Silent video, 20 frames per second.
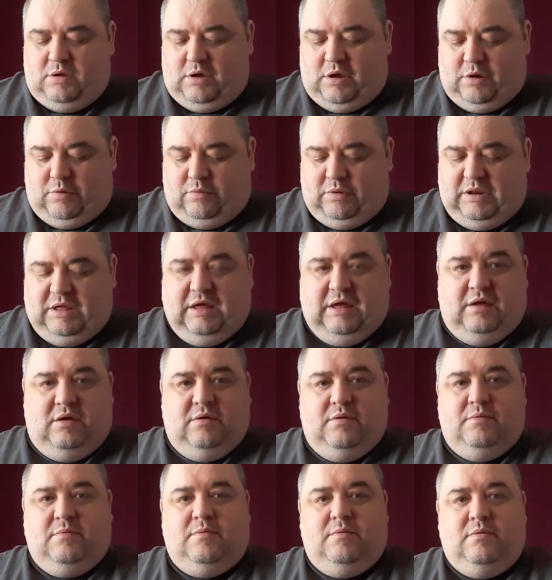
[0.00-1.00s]
only
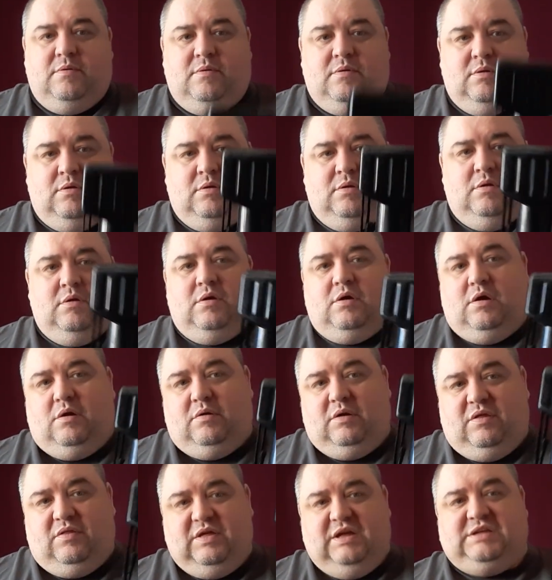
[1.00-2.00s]

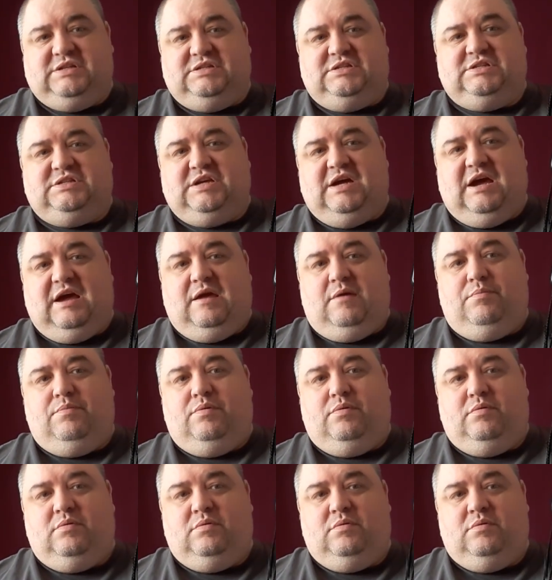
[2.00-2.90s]
this type